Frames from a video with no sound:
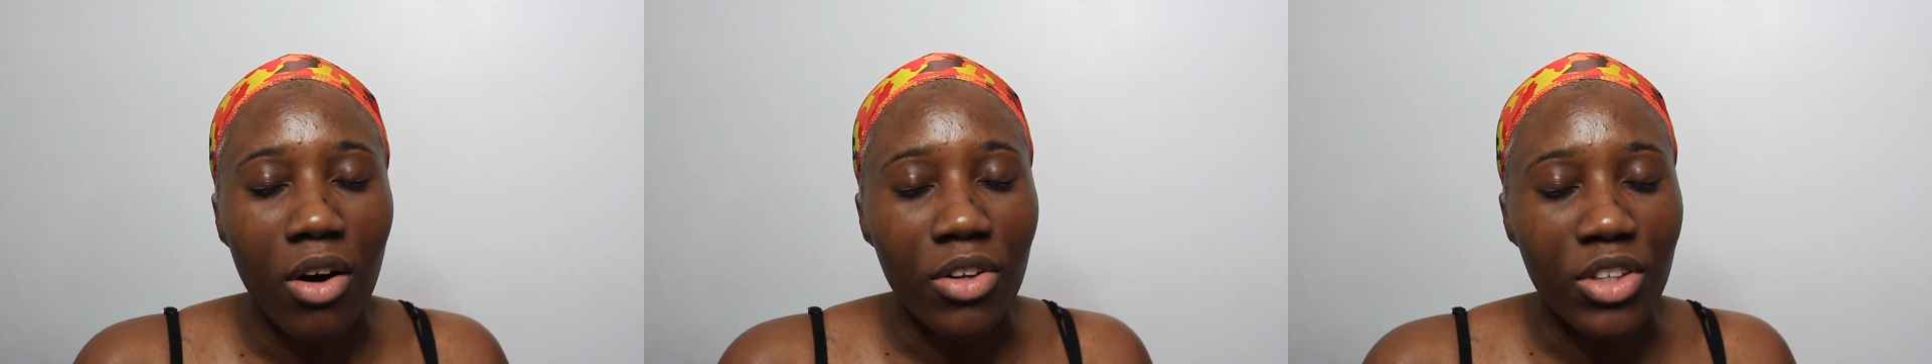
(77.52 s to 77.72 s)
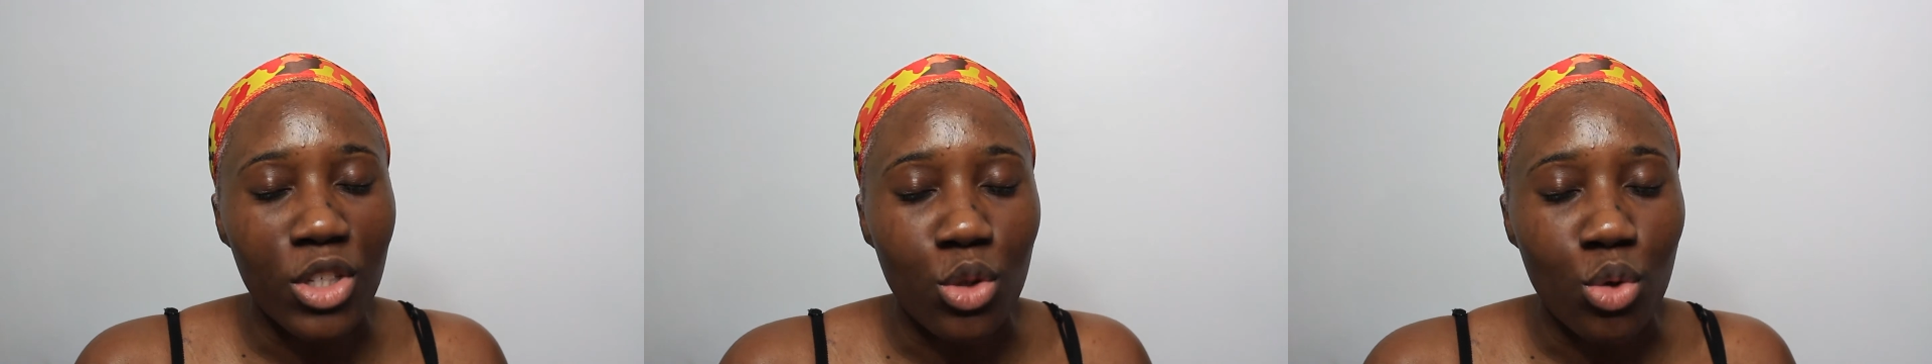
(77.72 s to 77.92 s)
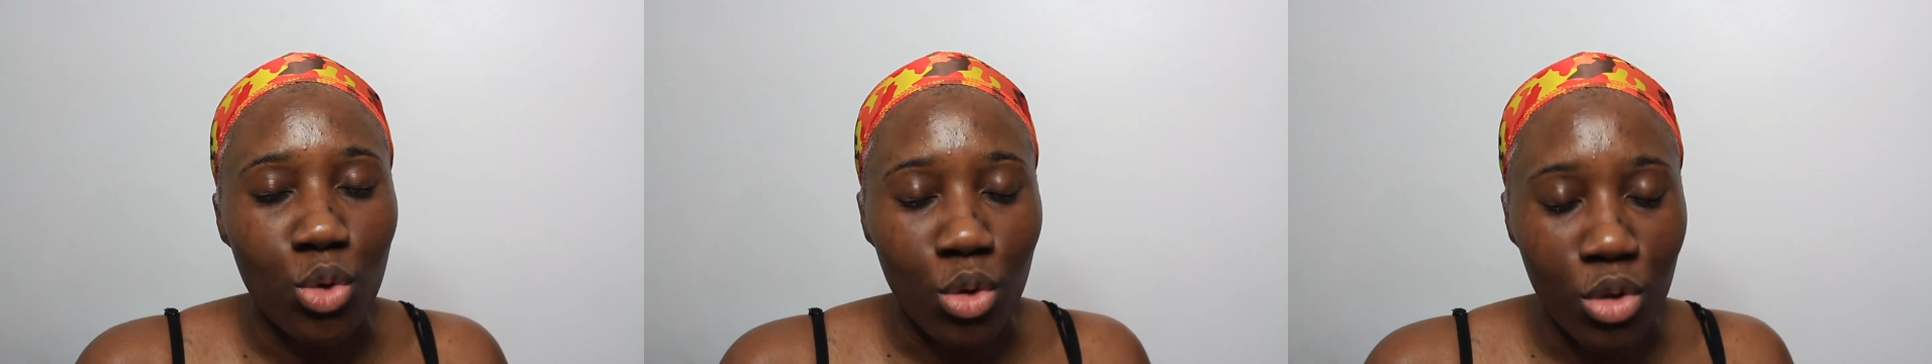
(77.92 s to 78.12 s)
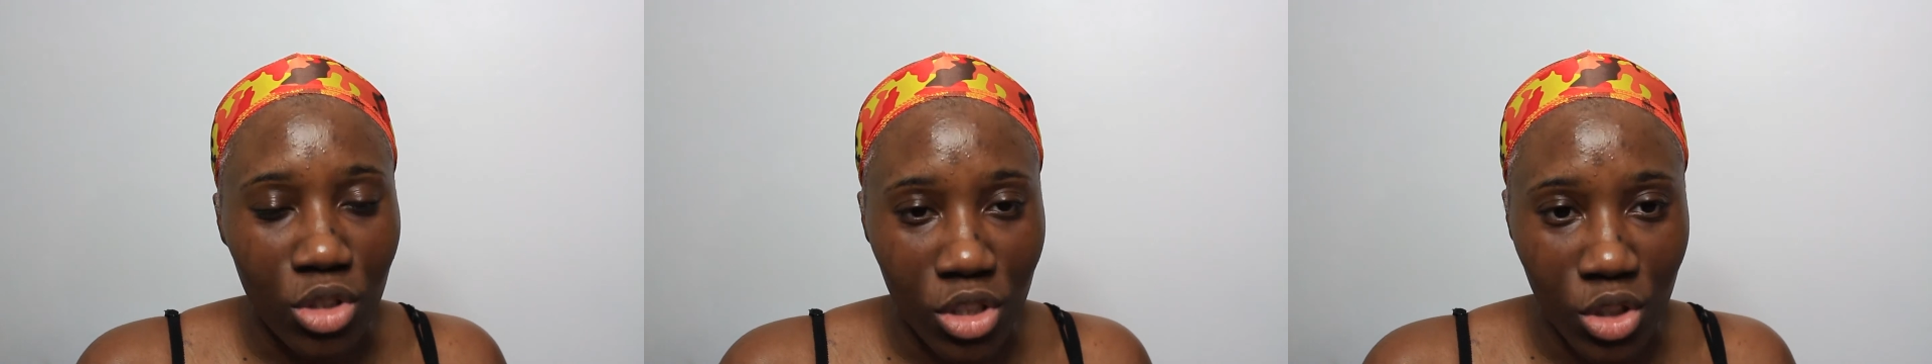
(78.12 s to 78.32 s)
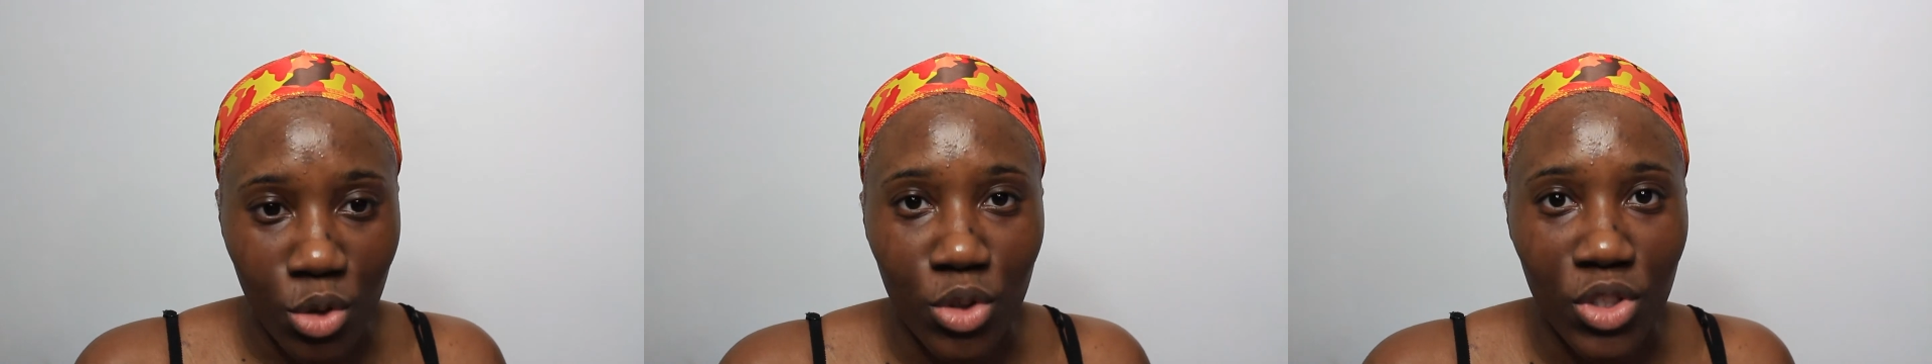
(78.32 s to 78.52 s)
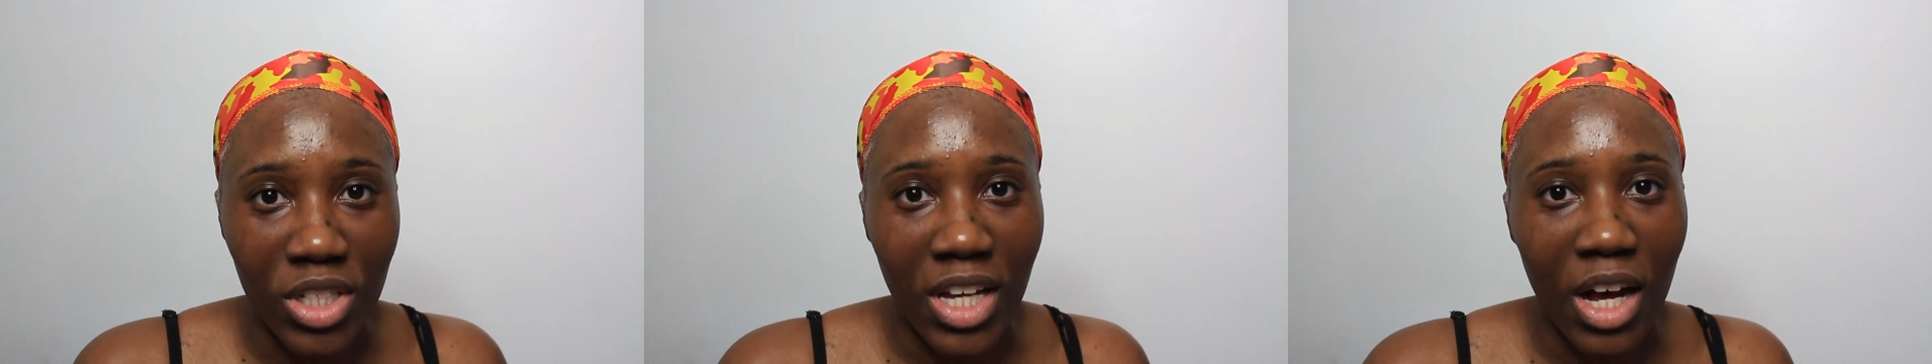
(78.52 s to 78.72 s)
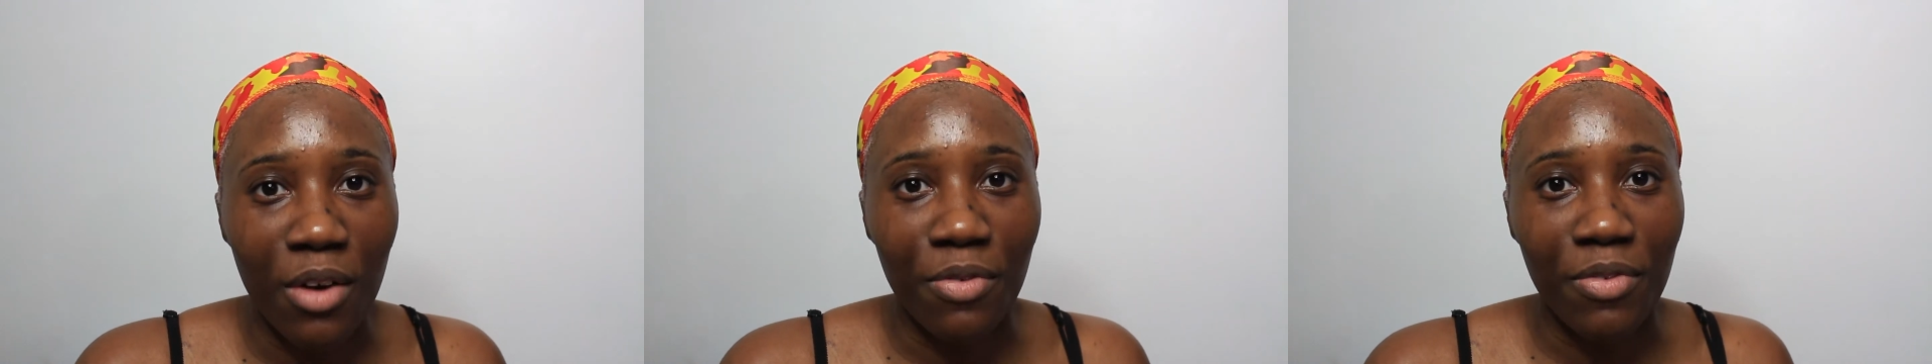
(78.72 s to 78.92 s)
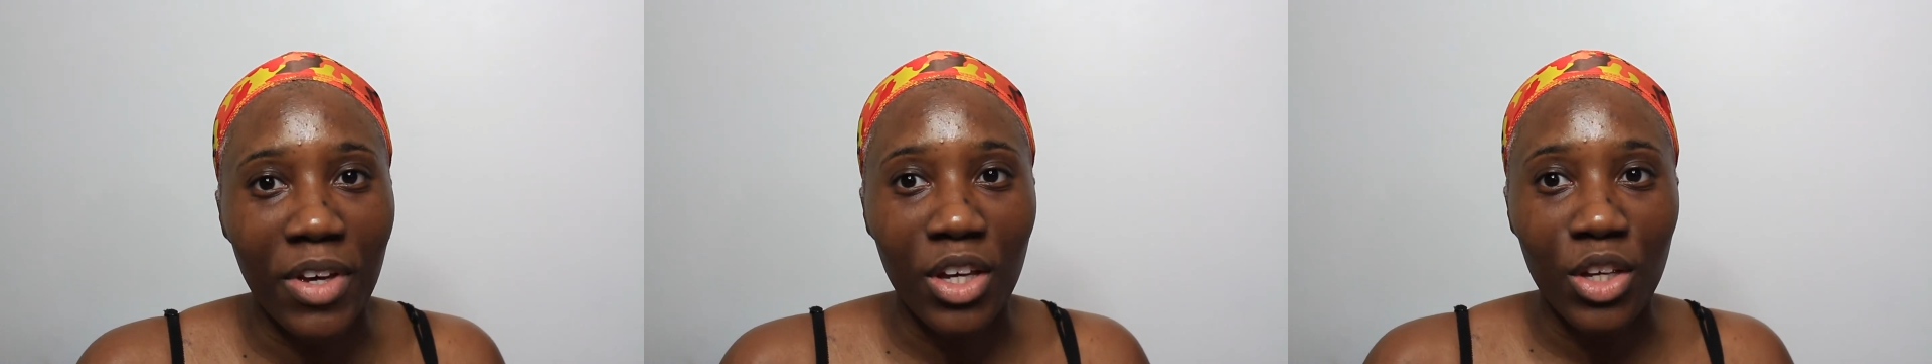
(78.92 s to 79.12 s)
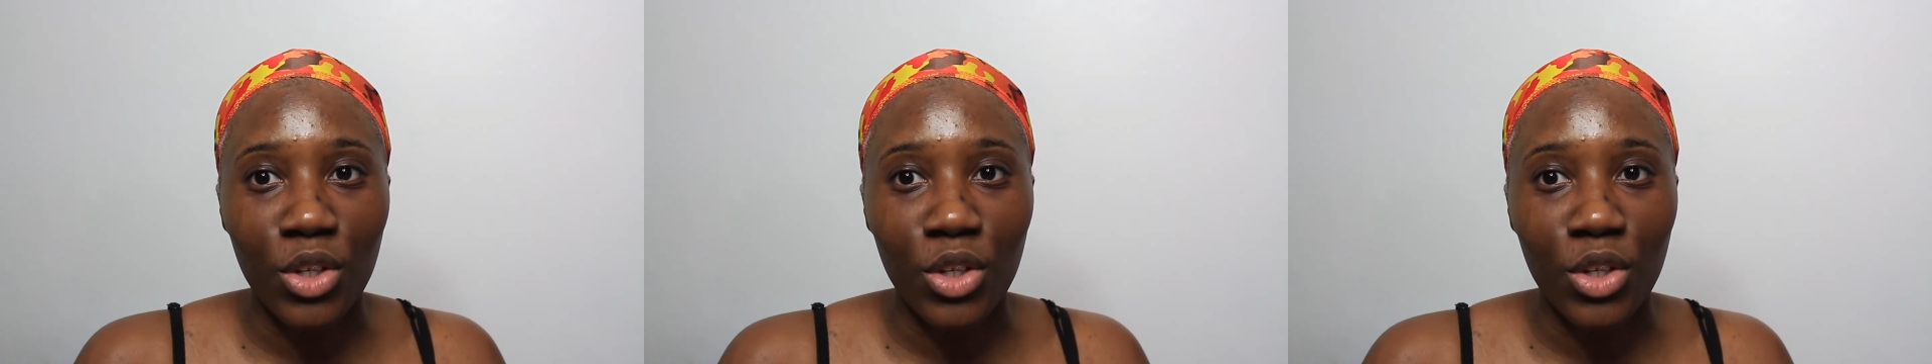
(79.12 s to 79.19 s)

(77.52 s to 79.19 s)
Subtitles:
this gorgeous outfit.